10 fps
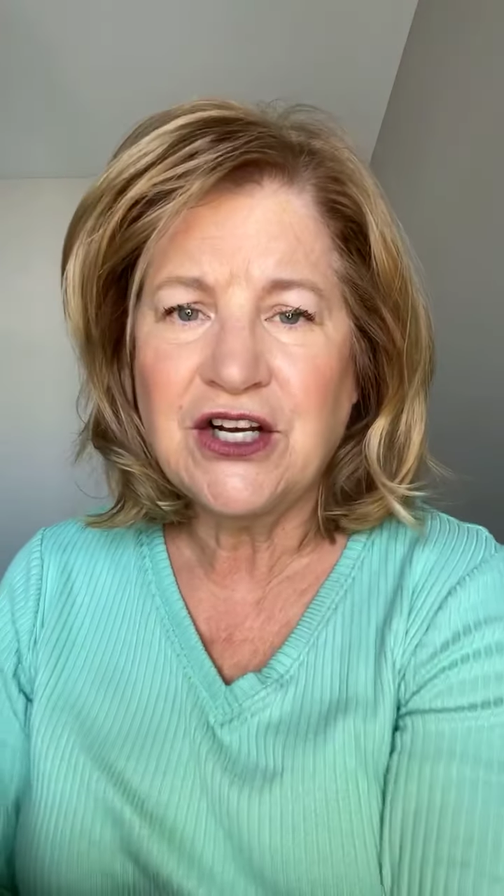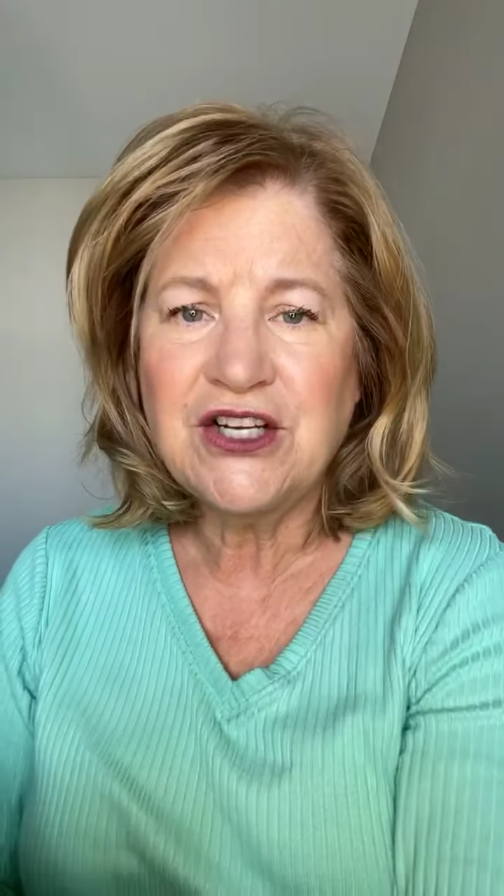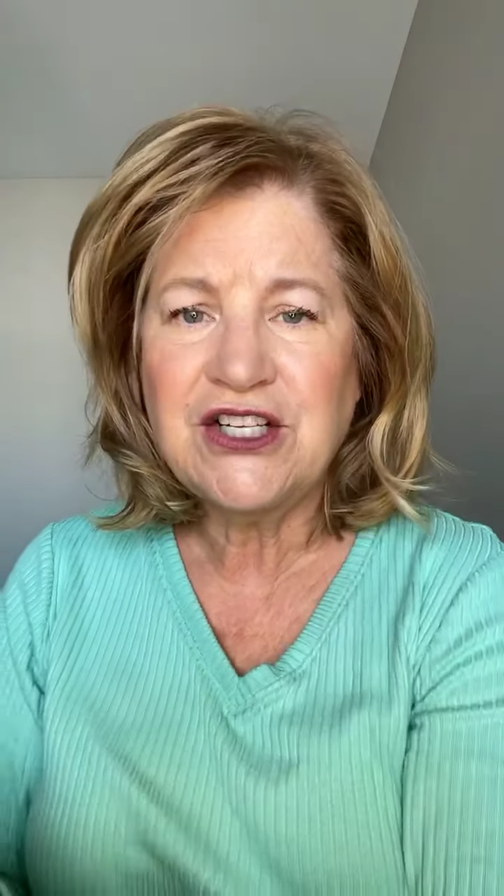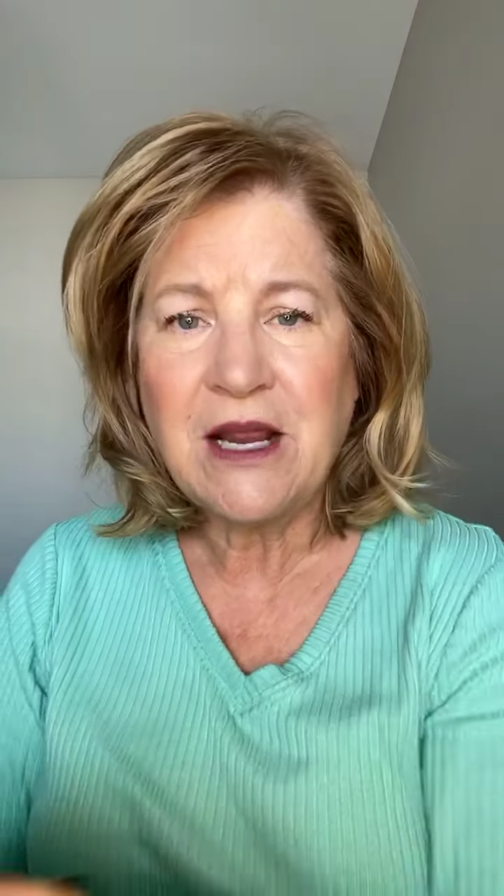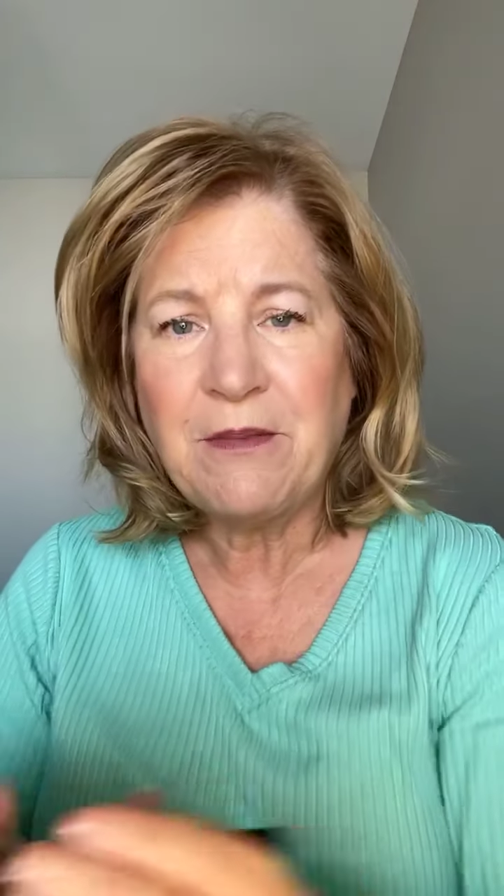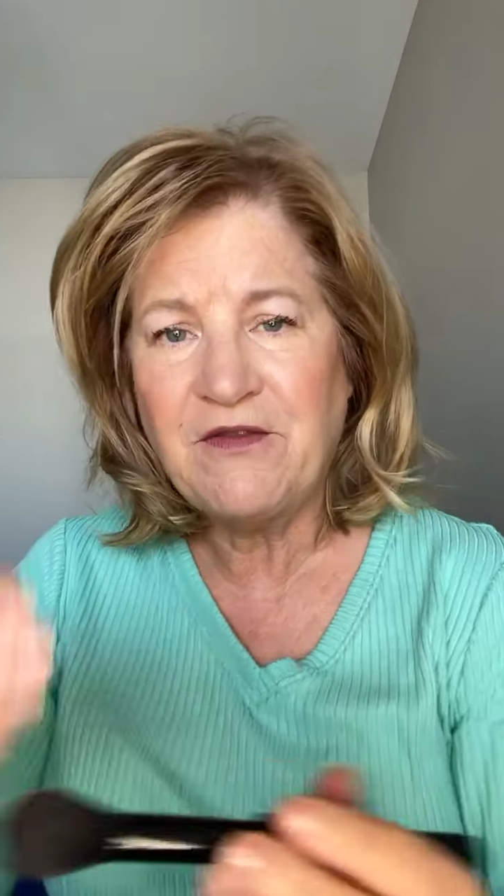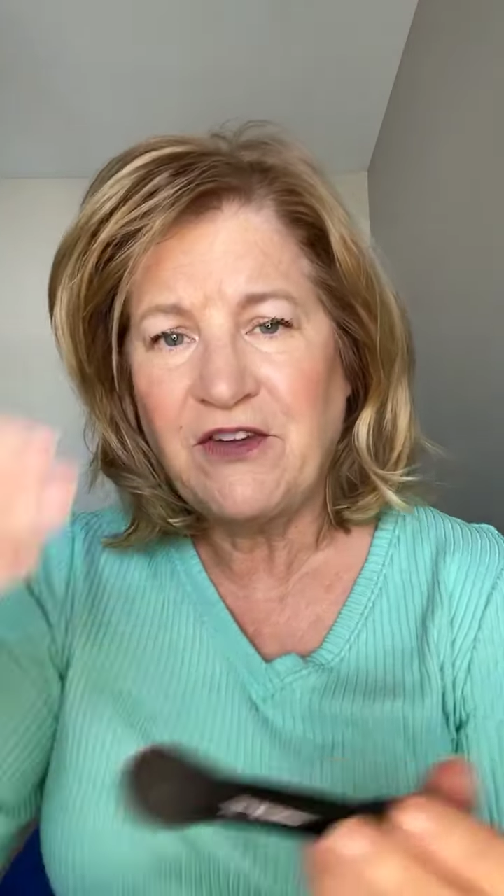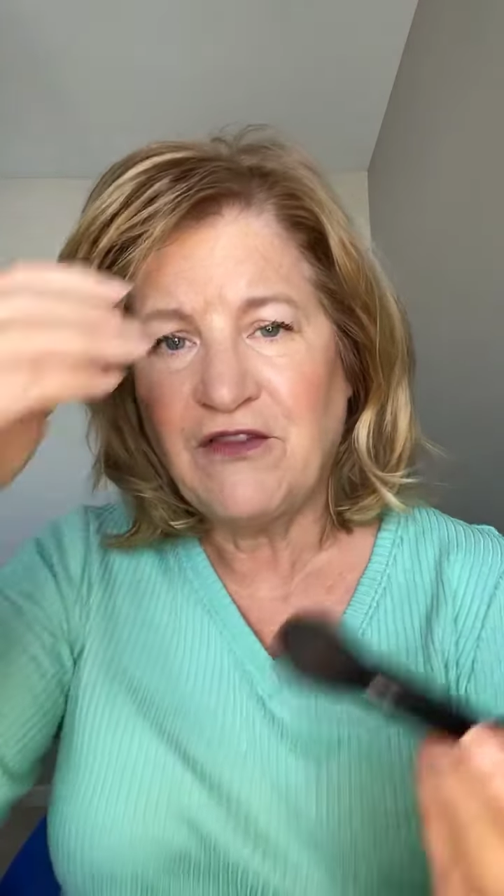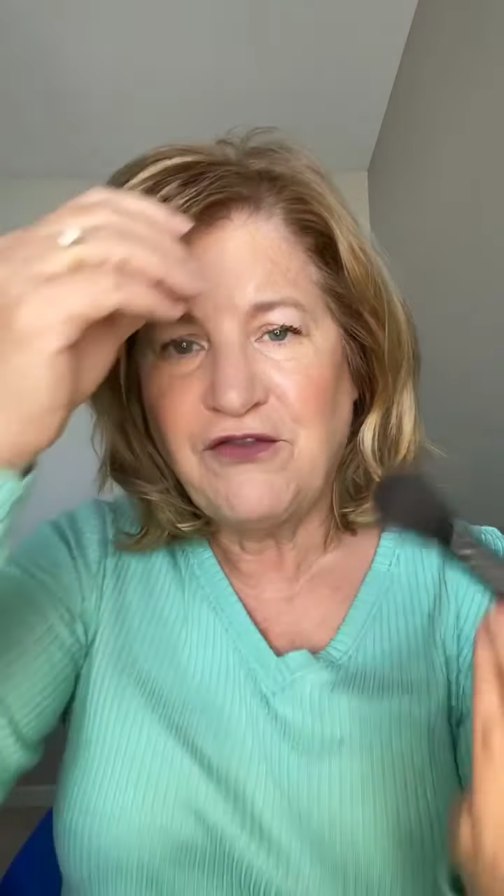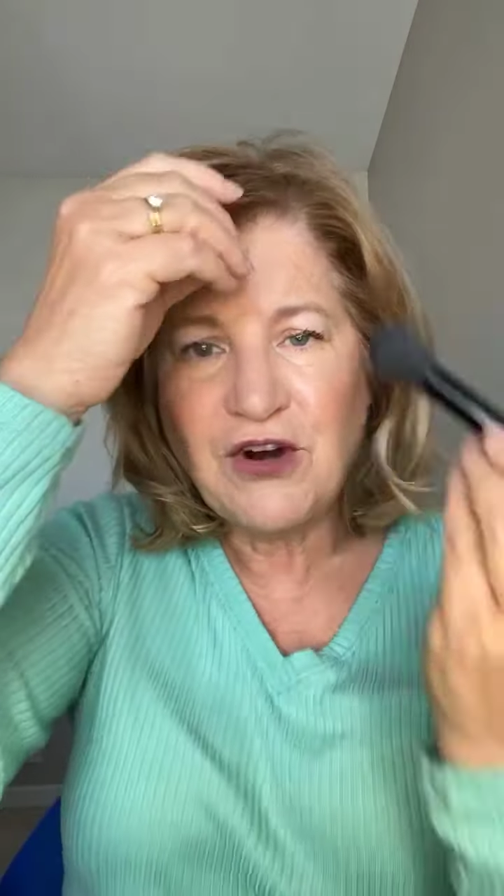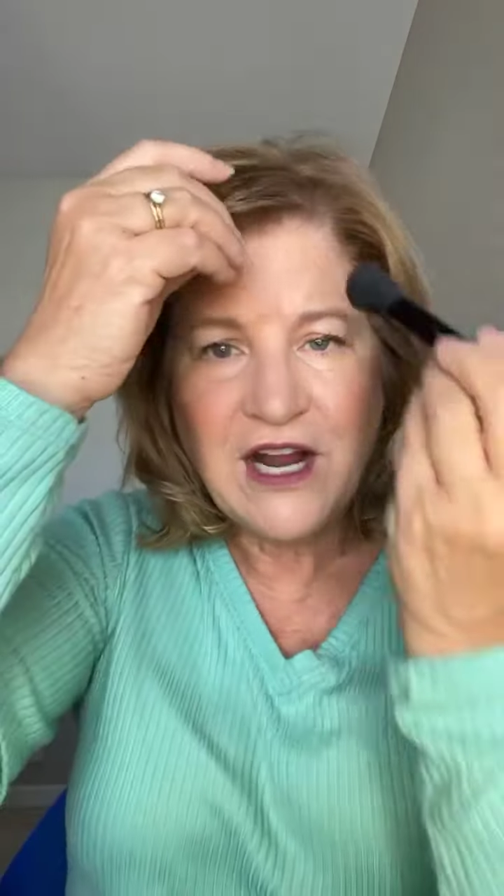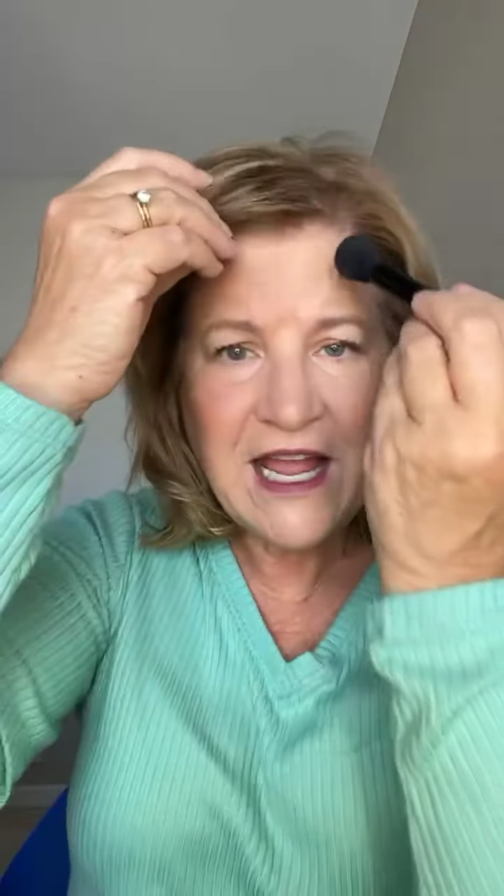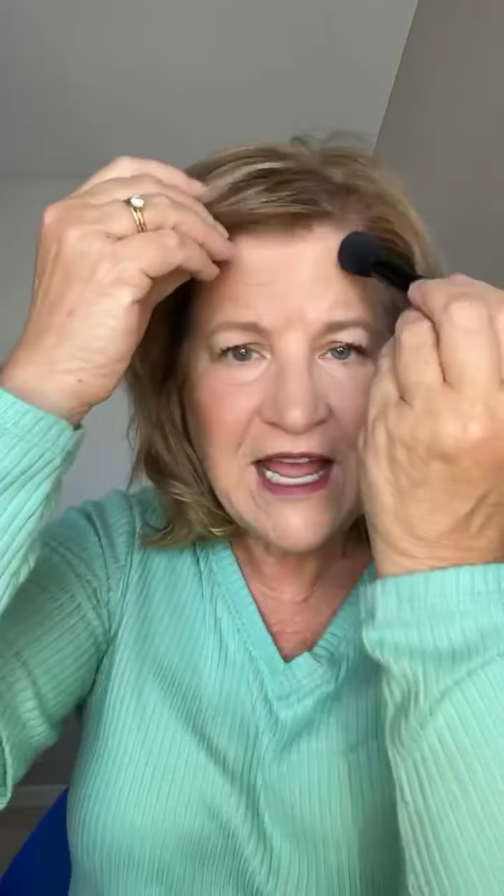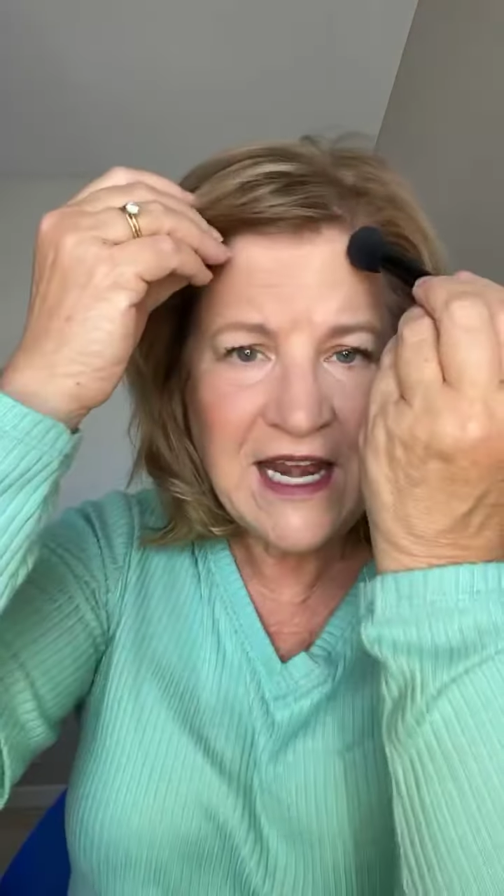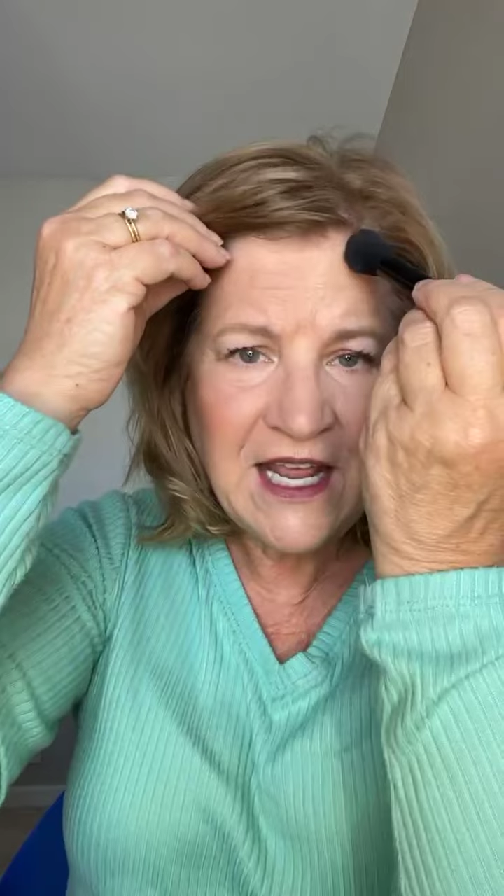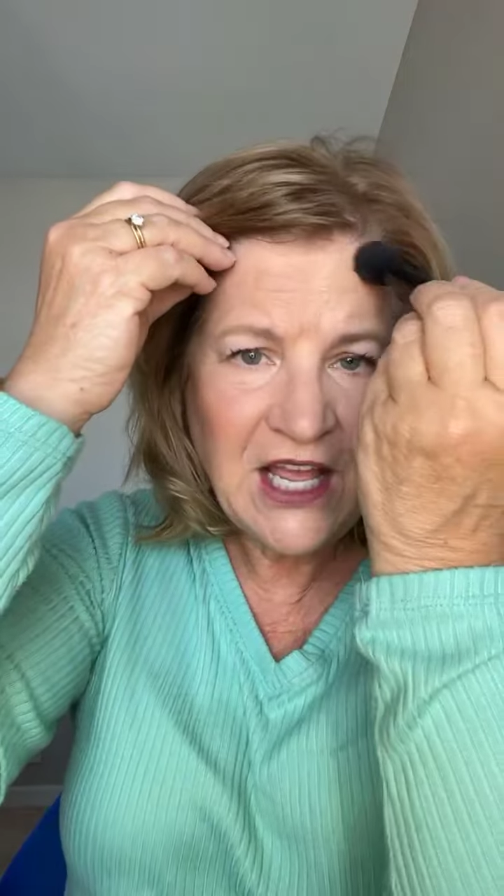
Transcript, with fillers: shape of your forehead,